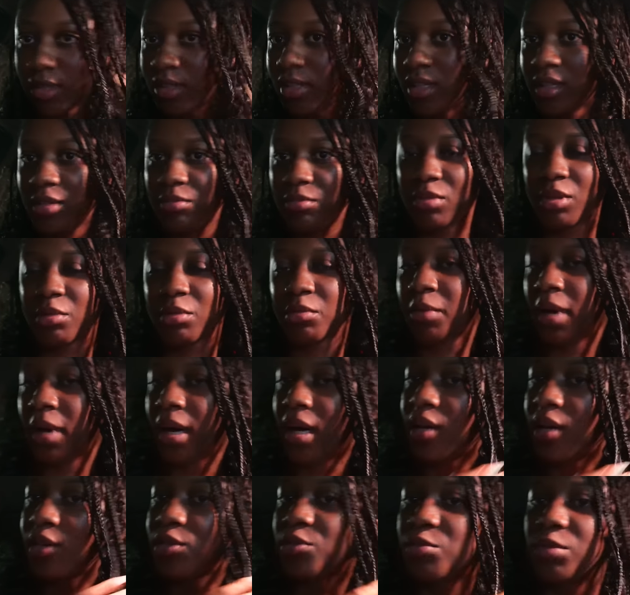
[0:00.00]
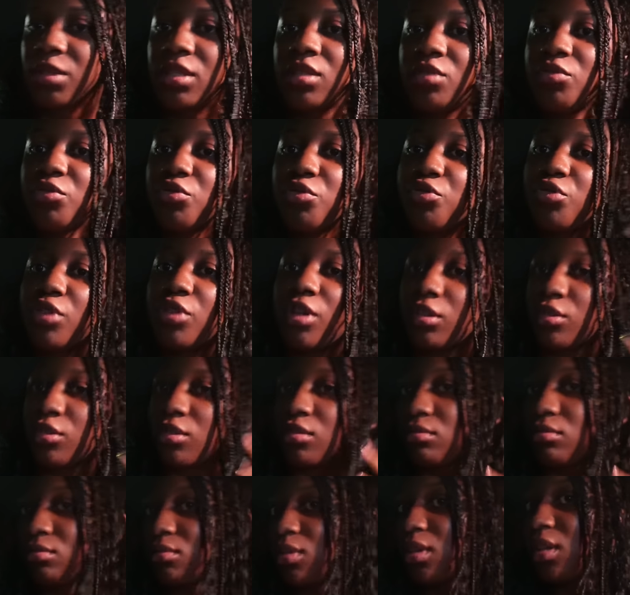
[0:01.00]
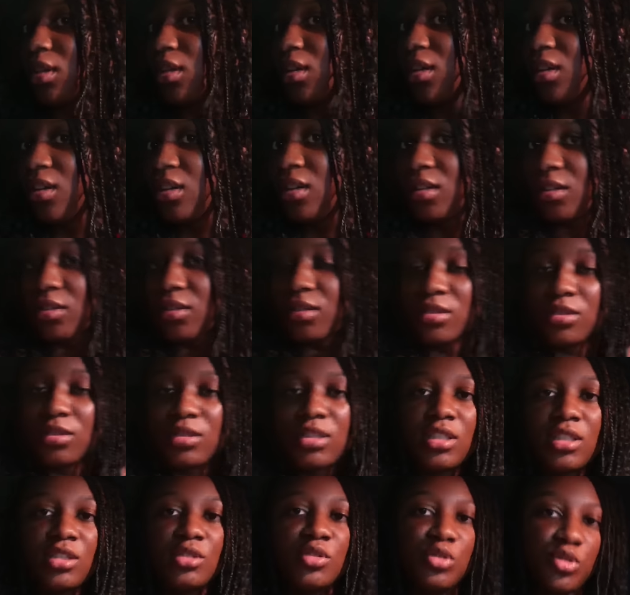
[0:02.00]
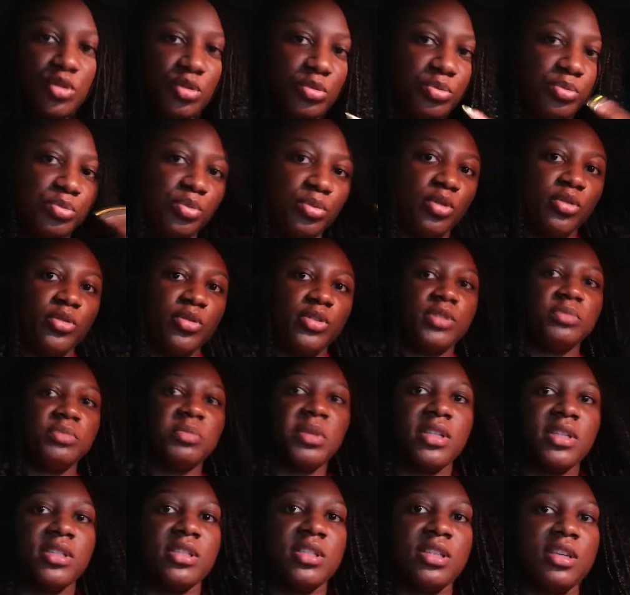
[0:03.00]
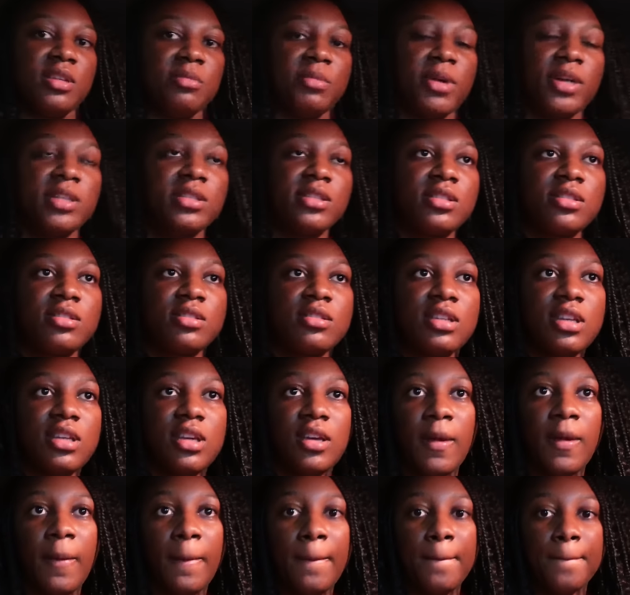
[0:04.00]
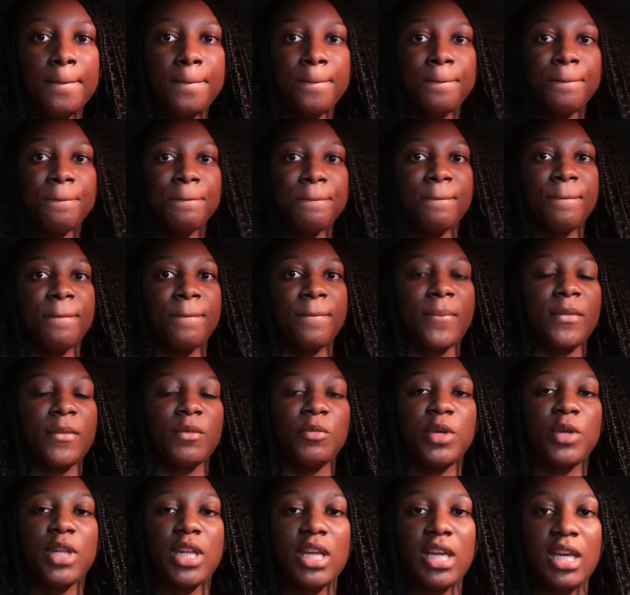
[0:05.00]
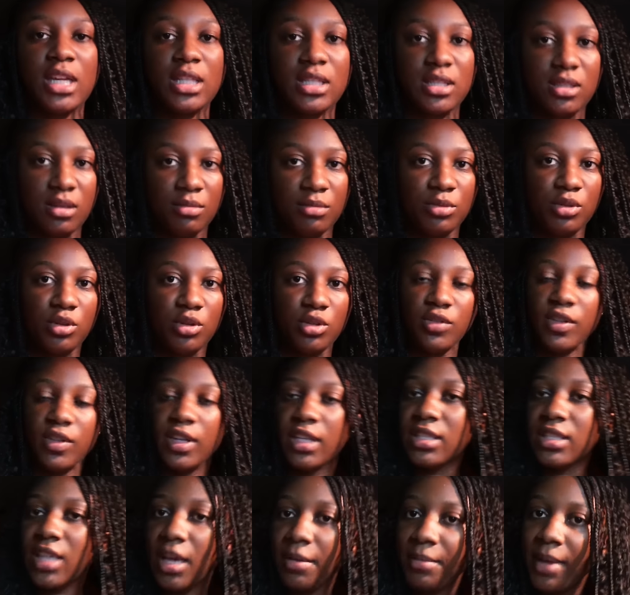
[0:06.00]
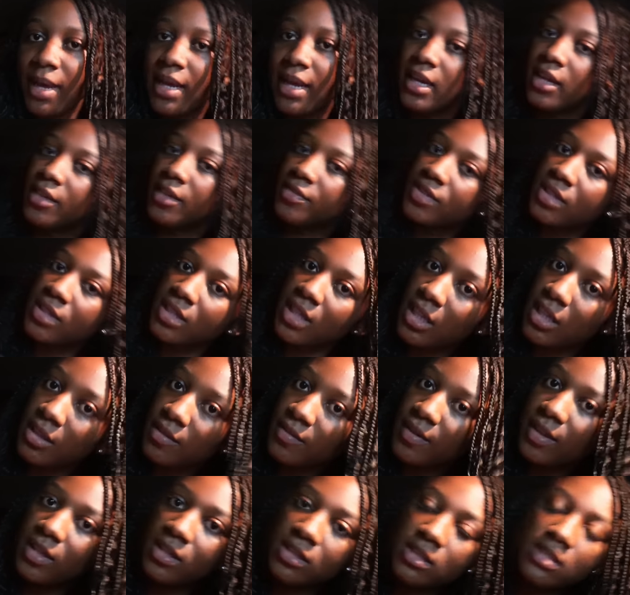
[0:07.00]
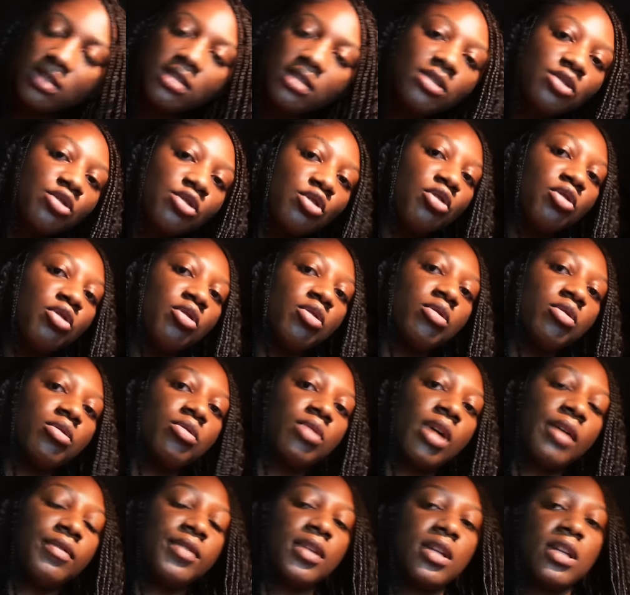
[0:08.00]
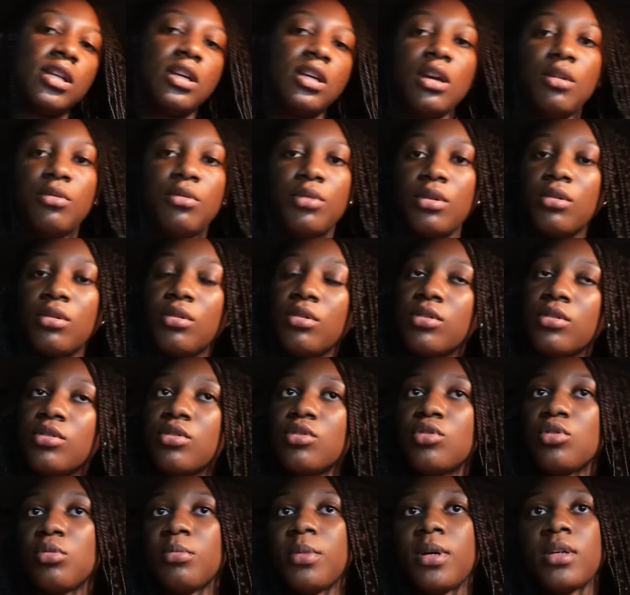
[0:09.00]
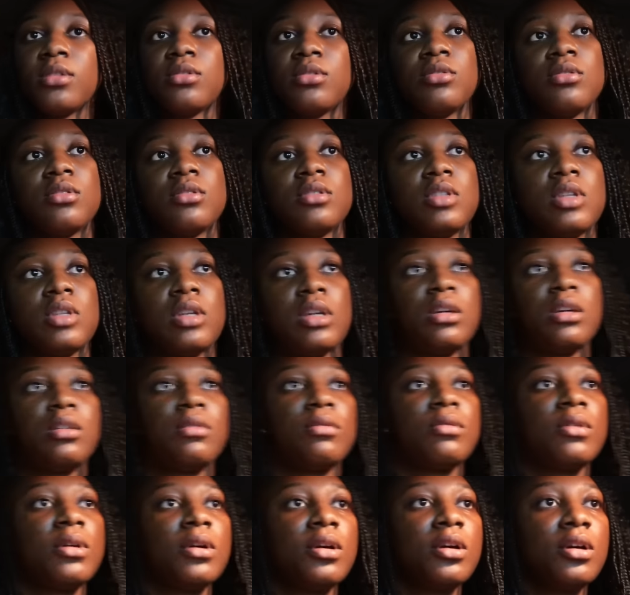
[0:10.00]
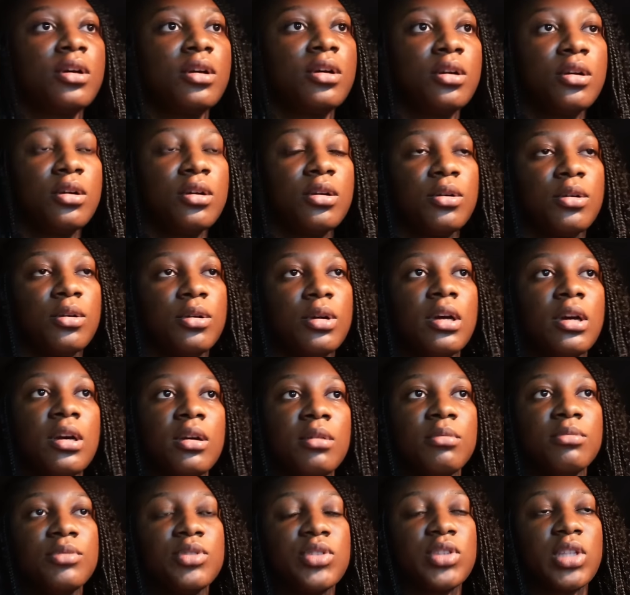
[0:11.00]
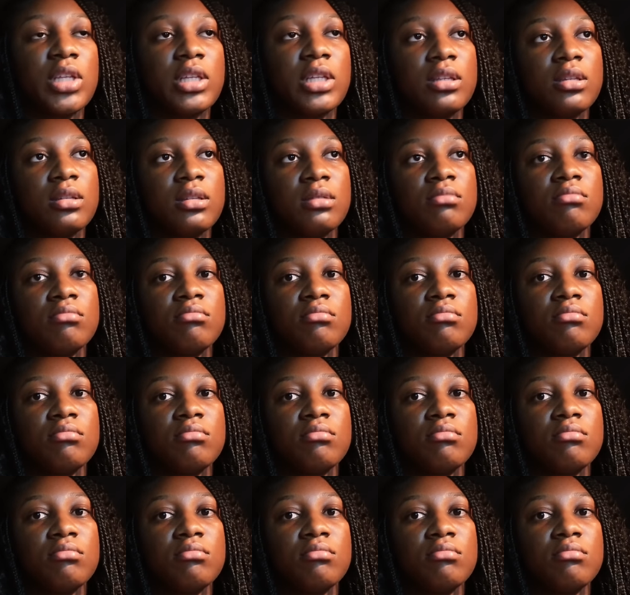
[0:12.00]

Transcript: And then me and my house, we eat fufu and chicken soup on Christmas Day. But today, we didn't get some because by the time I left the event. So after here, we we're going to Tomato to get um, steak.